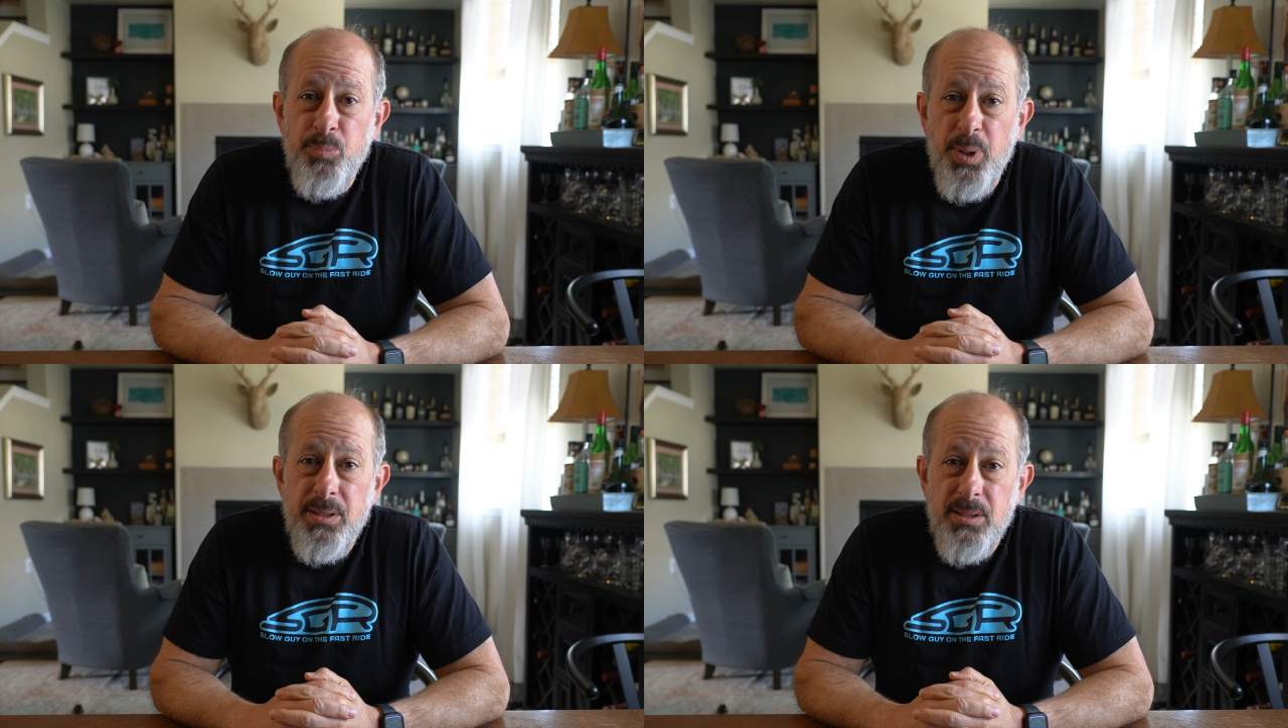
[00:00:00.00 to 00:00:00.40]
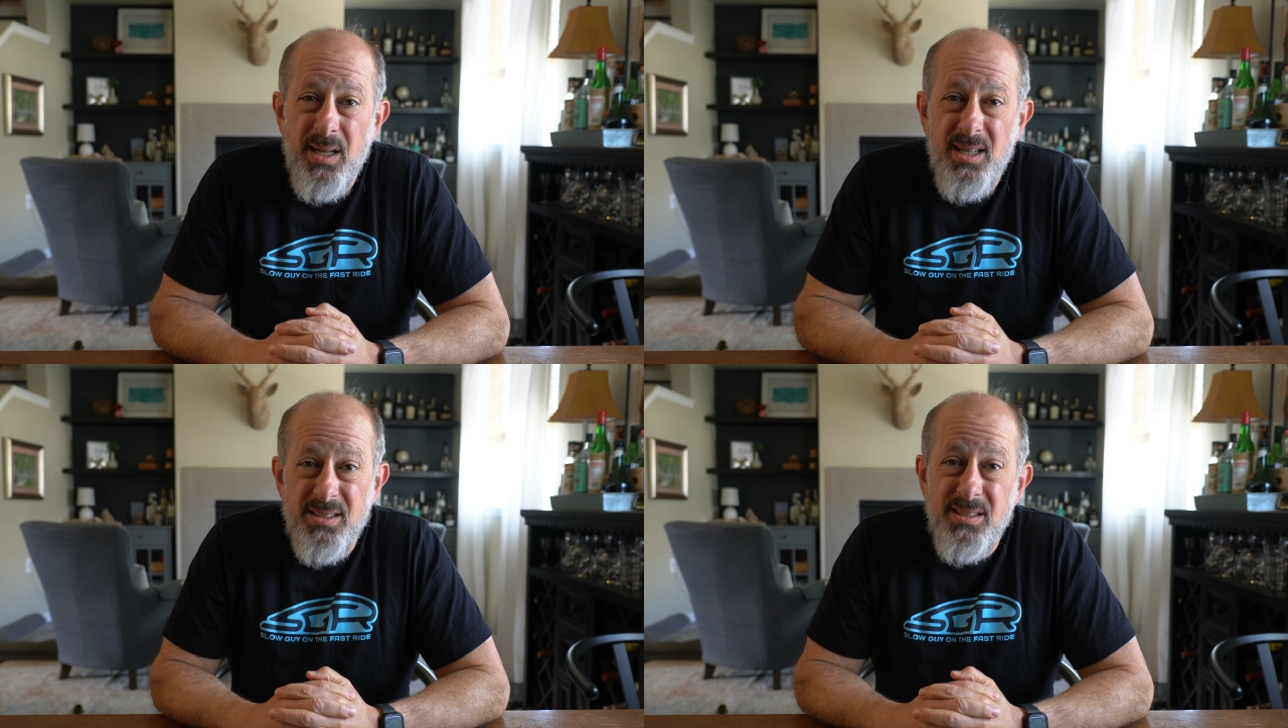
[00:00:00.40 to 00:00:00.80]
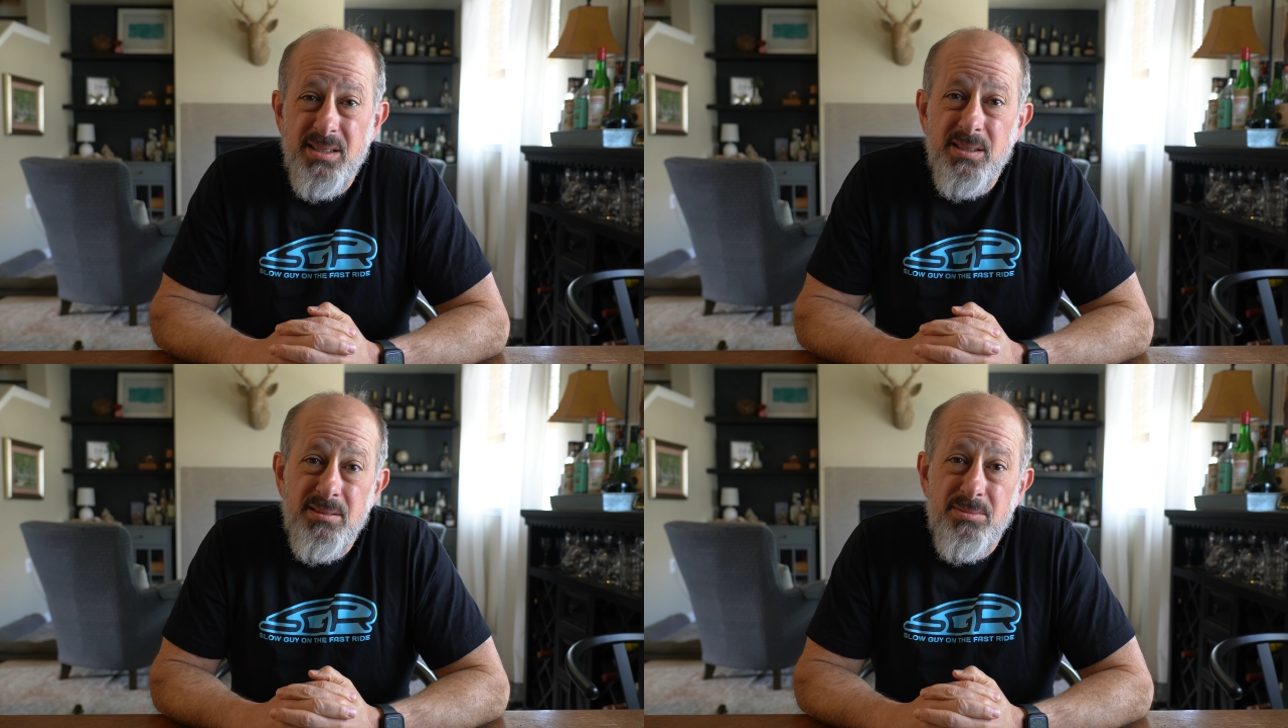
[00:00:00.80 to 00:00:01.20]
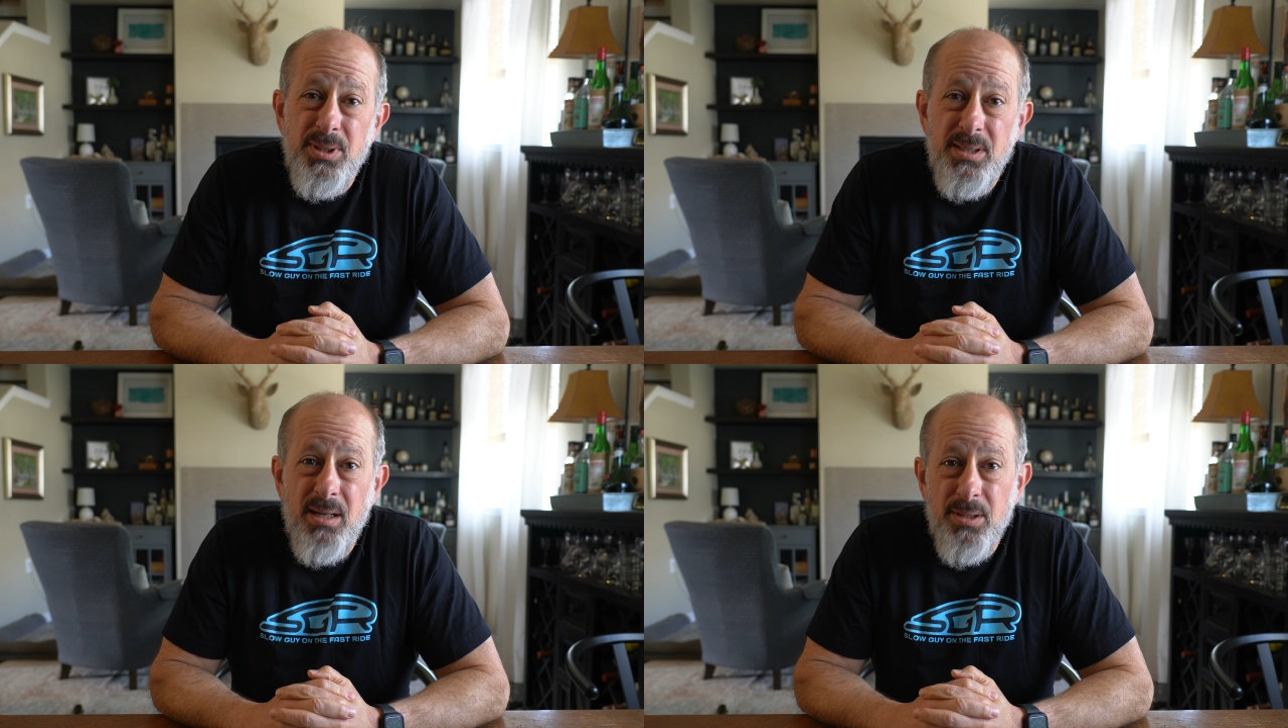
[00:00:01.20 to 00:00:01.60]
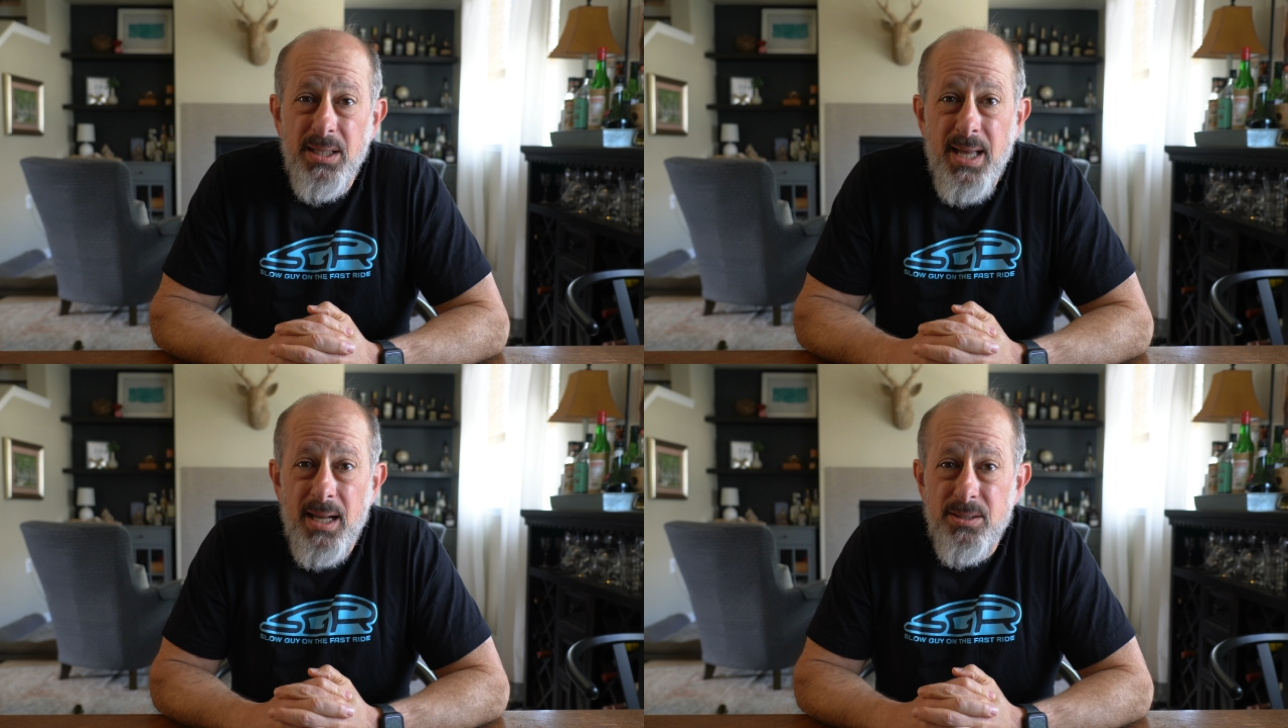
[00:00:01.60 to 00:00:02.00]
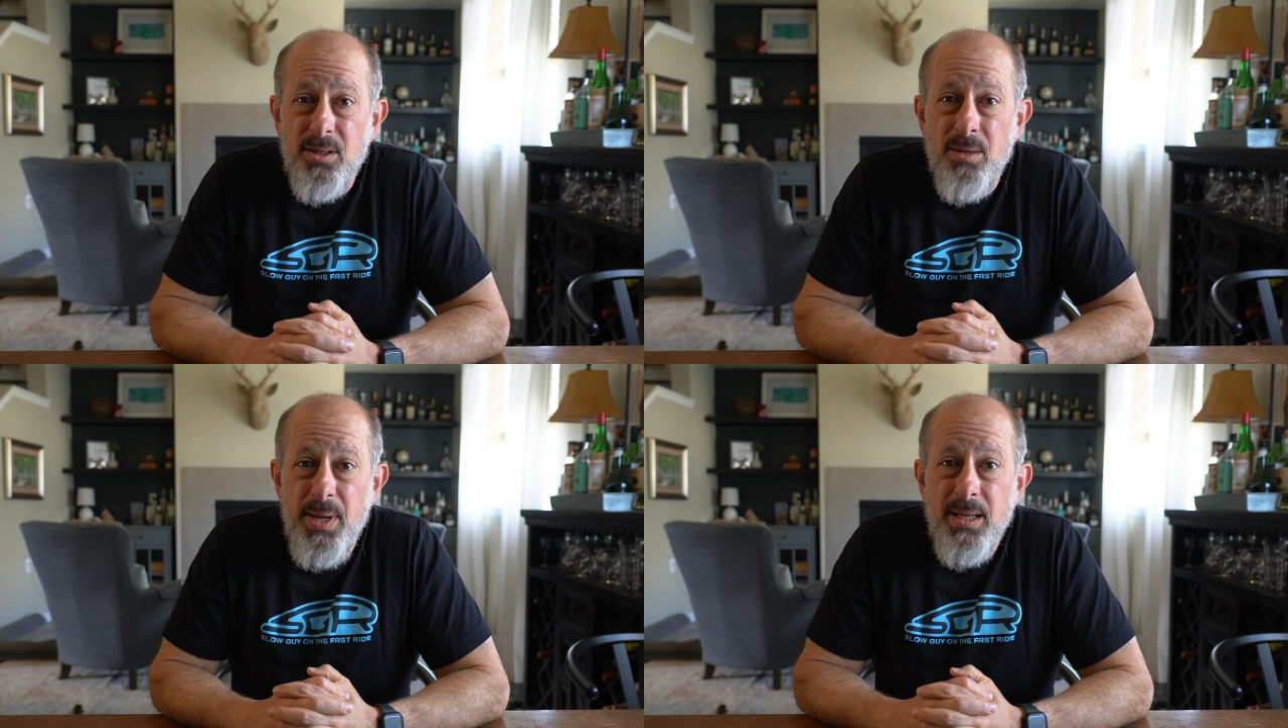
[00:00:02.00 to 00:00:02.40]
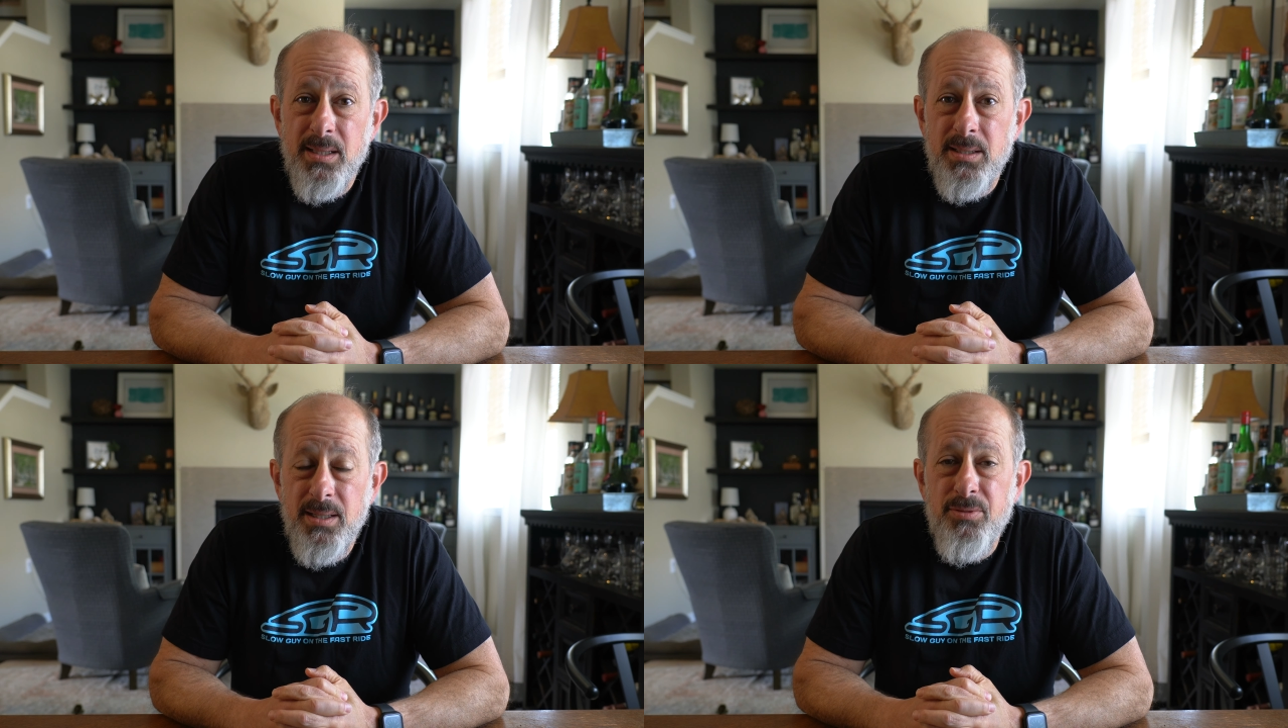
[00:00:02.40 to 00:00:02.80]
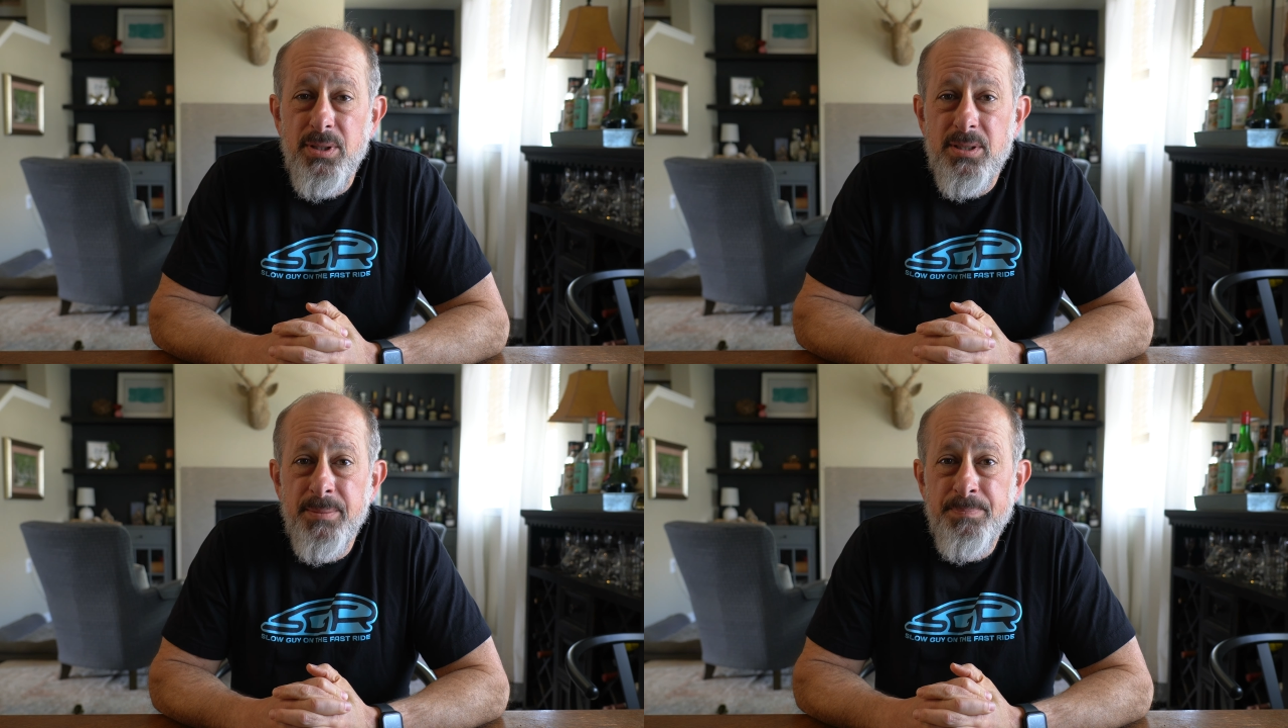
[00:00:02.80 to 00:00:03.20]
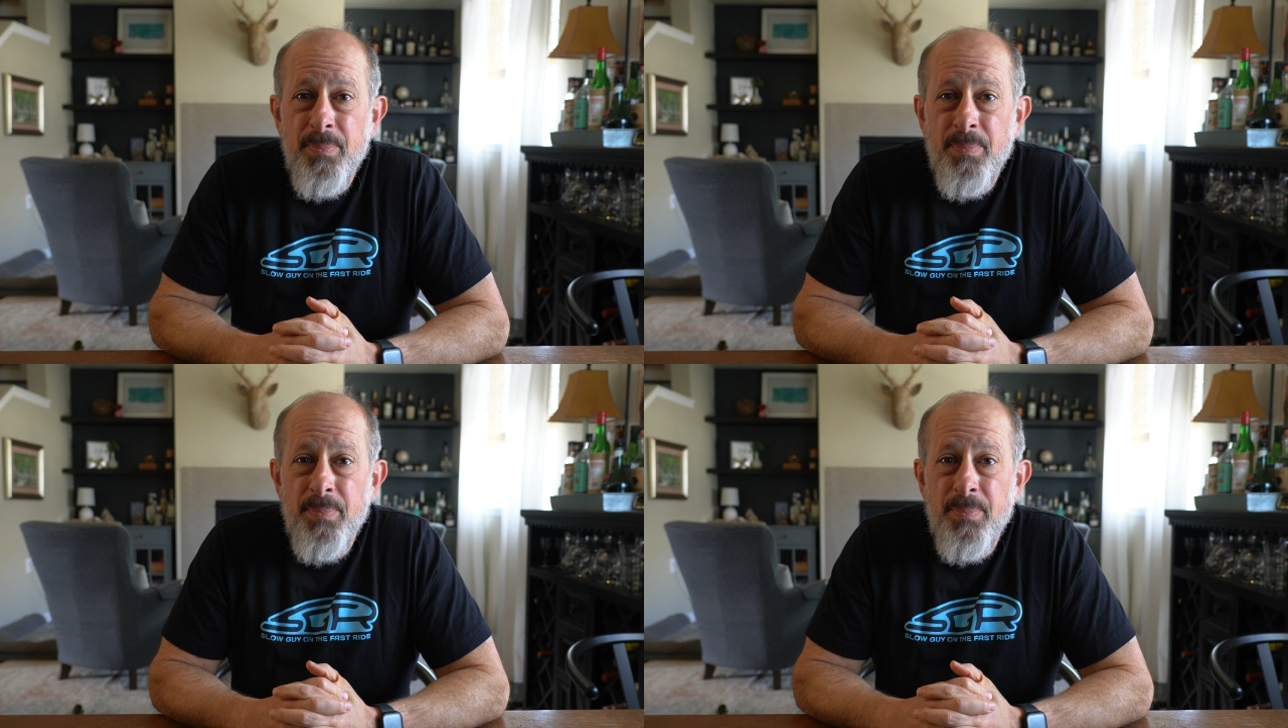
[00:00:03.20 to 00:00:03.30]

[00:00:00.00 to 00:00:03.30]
But this is when I really got to start making the difference.